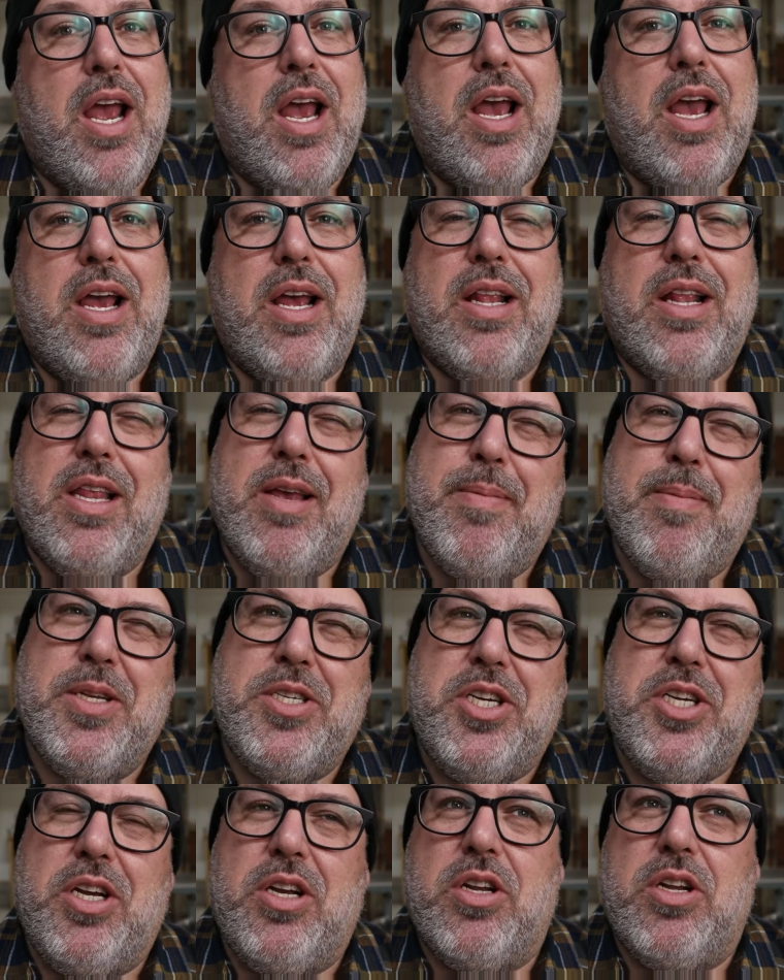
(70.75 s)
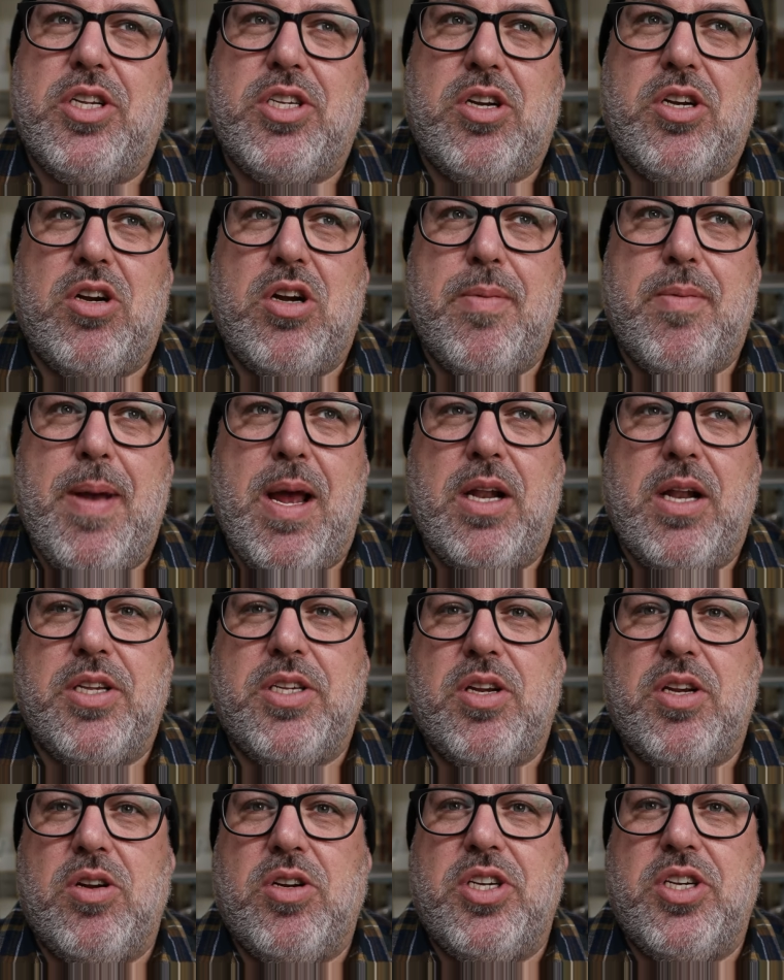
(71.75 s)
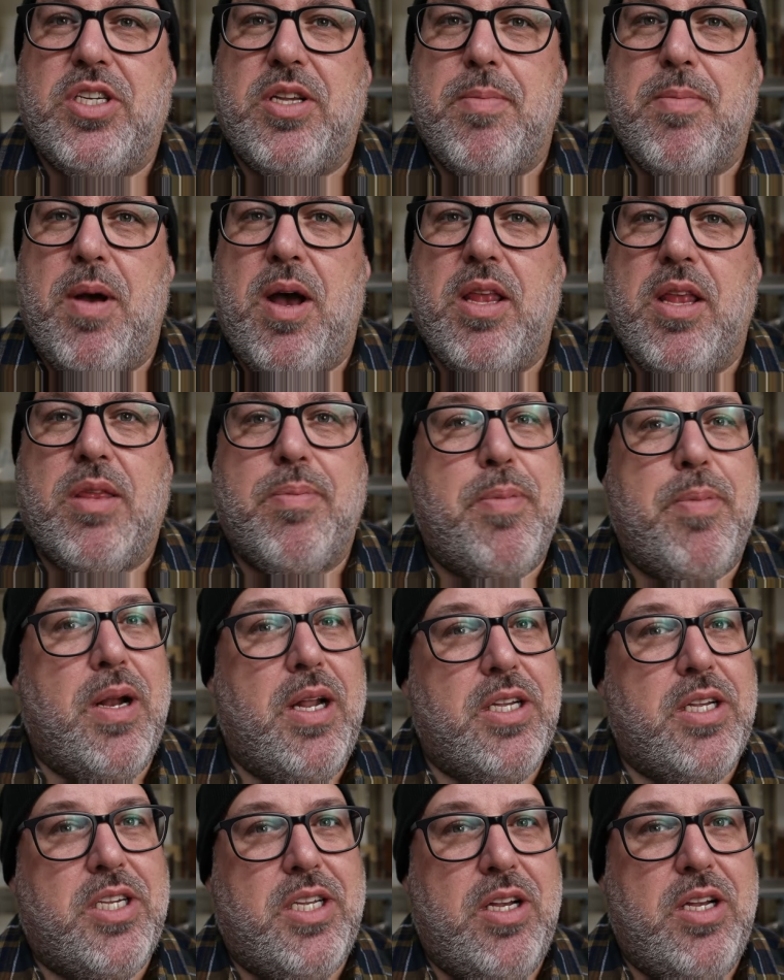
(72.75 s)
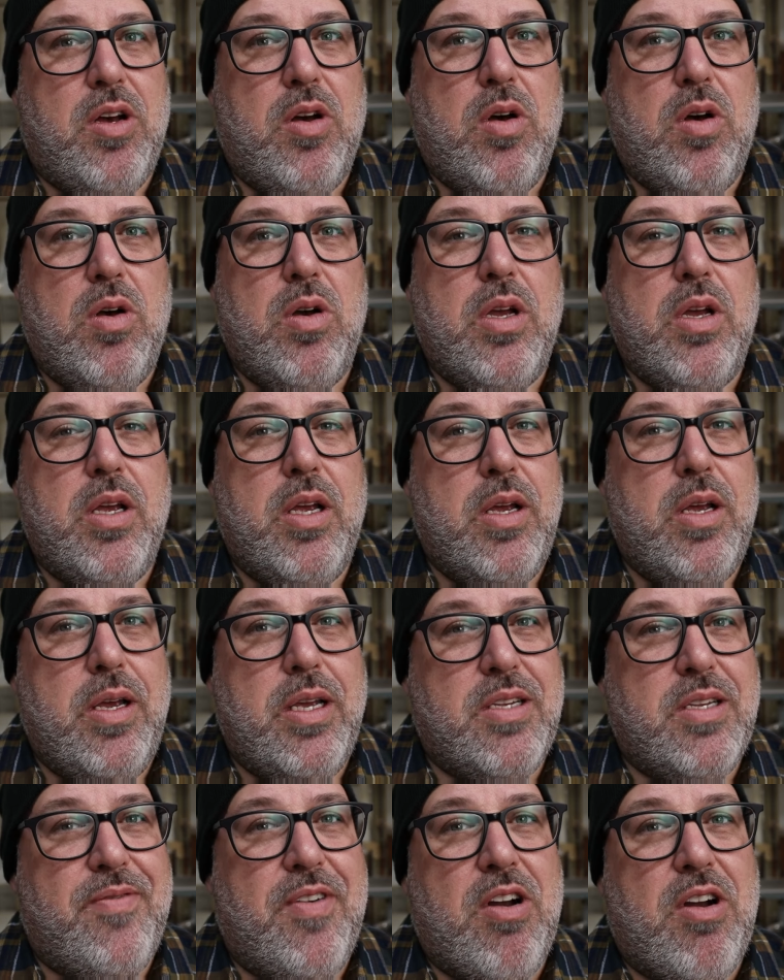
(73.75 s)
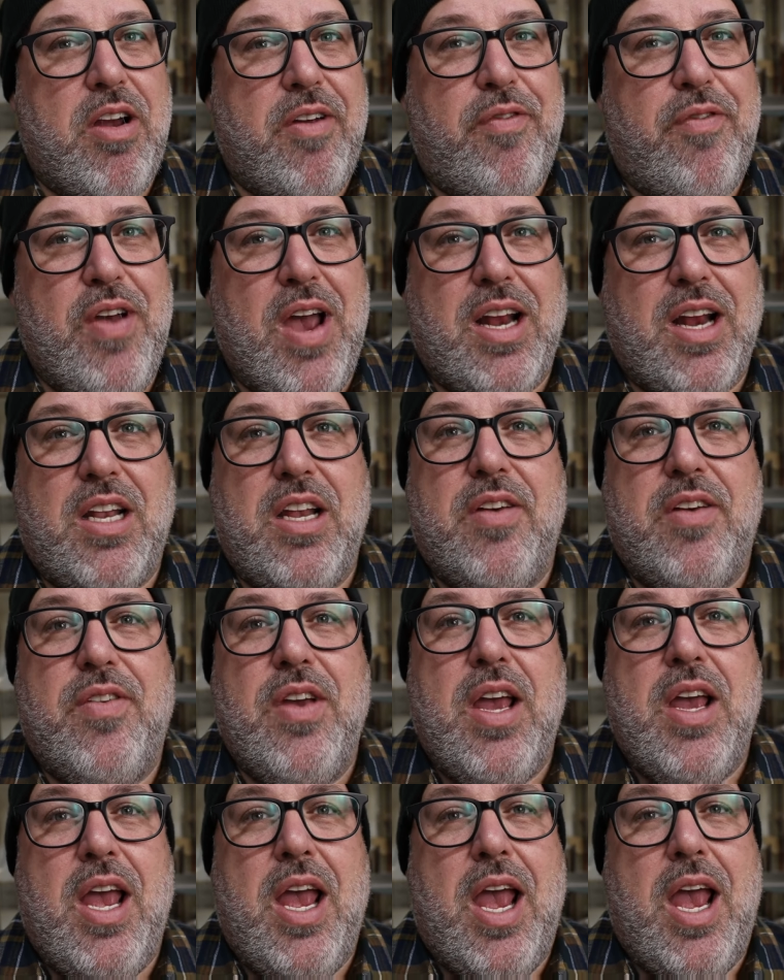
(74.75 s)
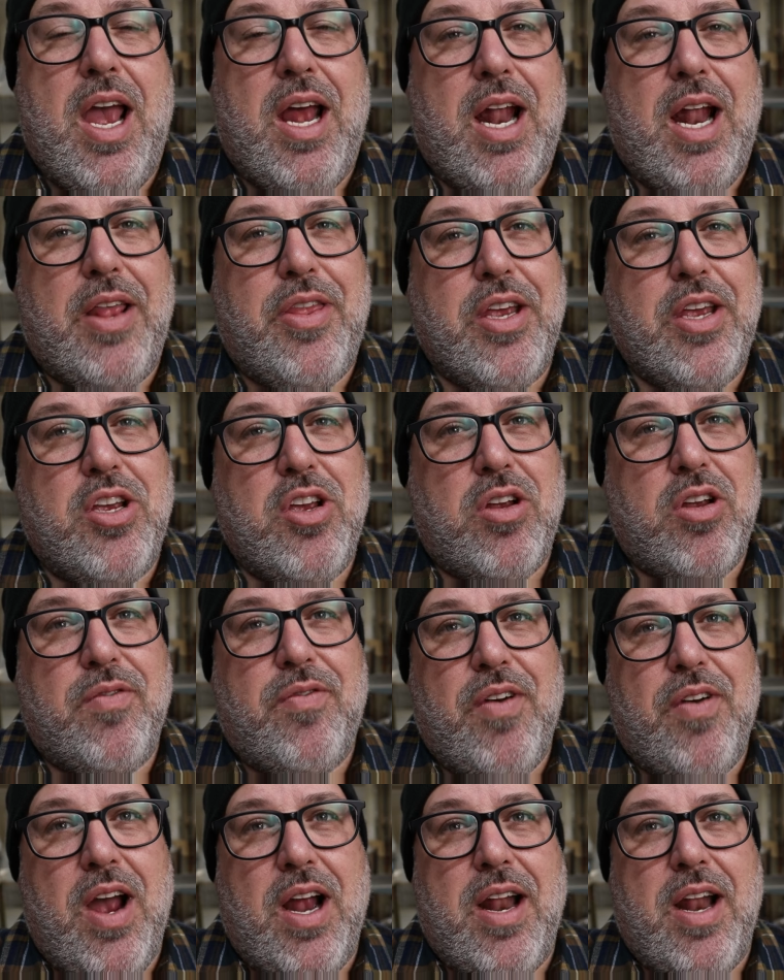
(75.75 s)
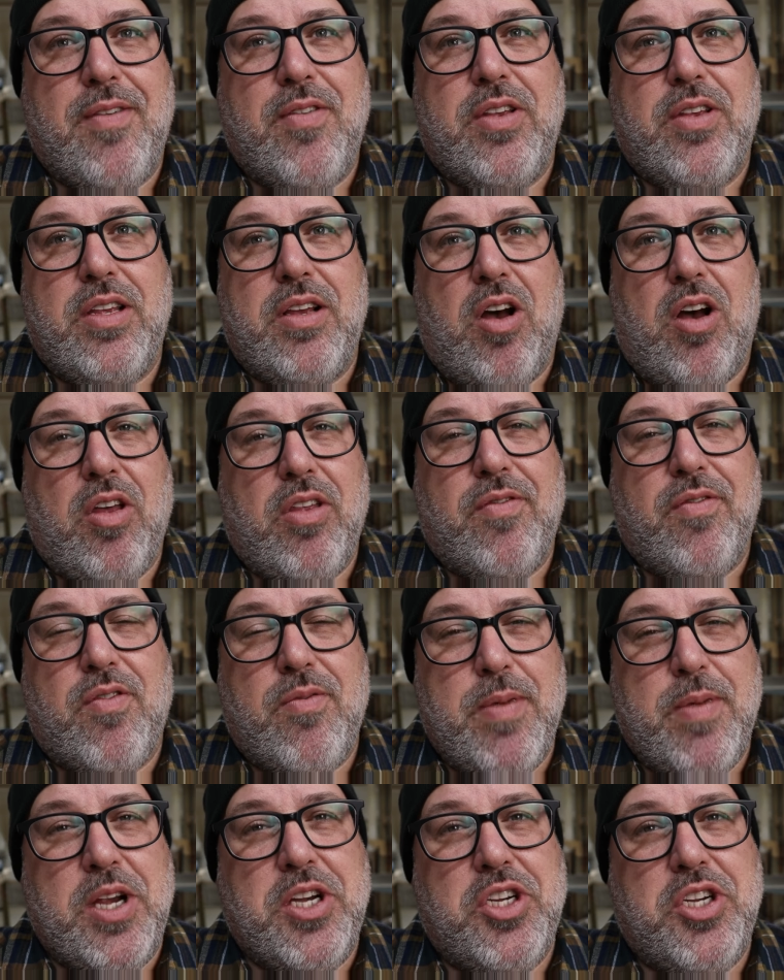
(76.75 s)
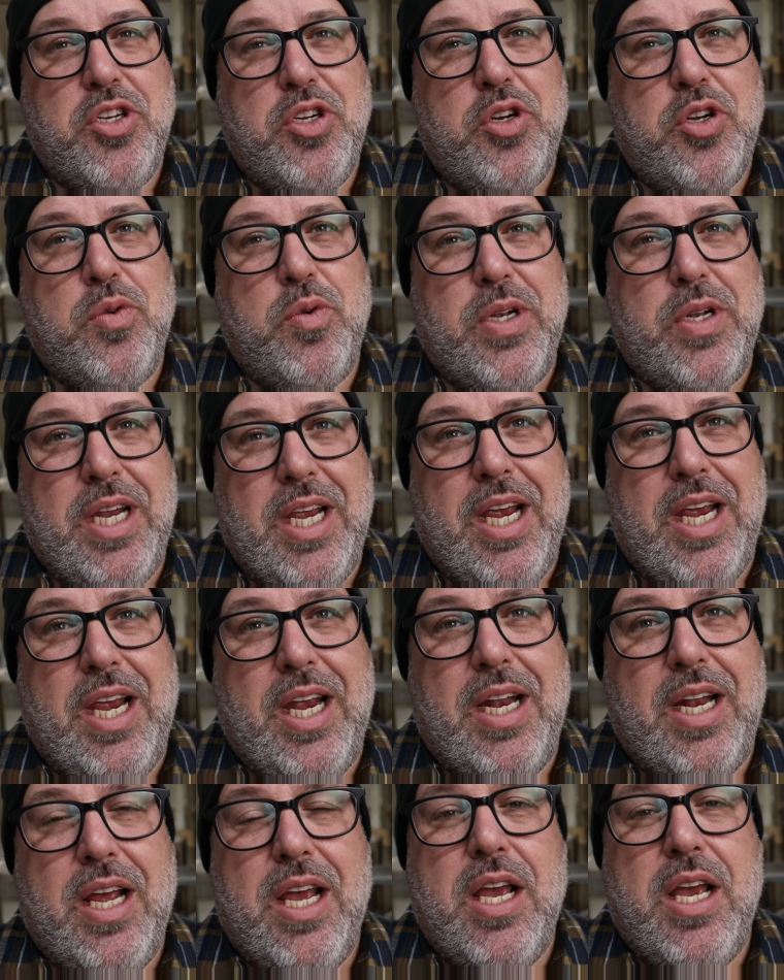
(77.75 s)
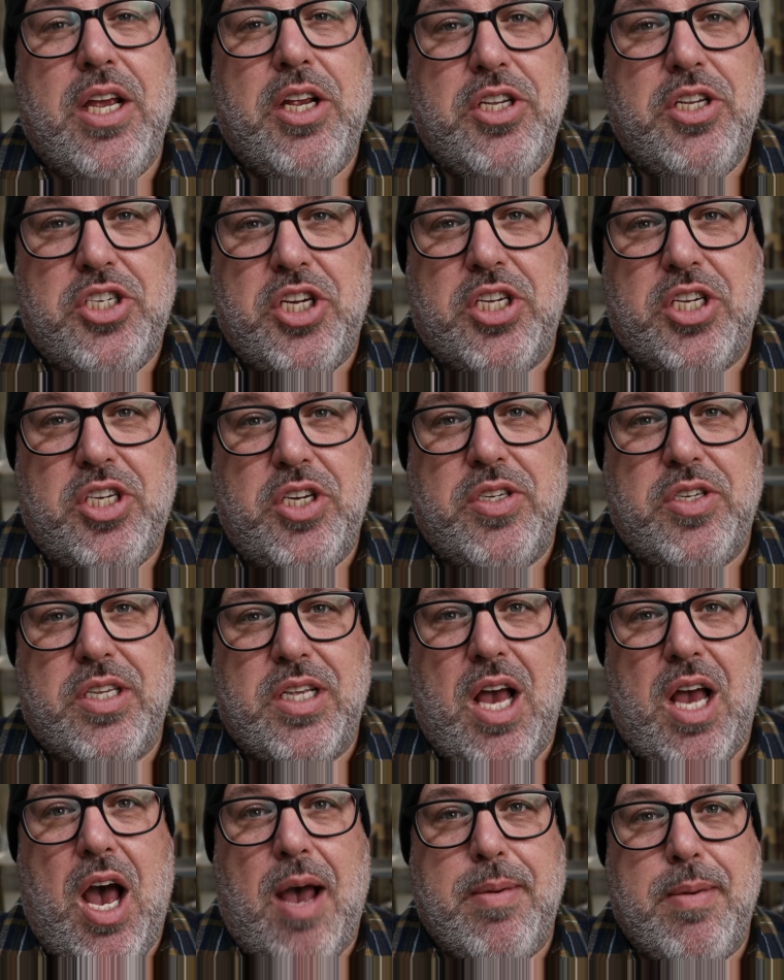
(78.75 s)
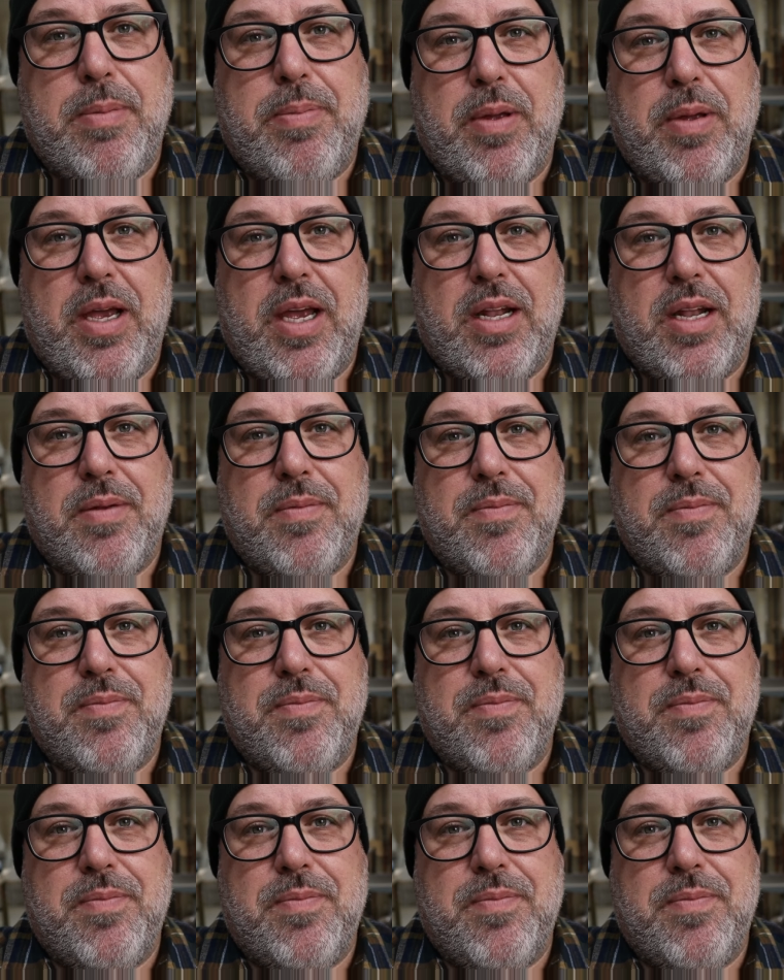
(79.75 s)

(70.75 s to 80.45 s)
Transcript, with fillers: It limits you to a certain amount of searches a month, but it still is very effective. And I think you can find every, all the information you would need just using the hobby plan.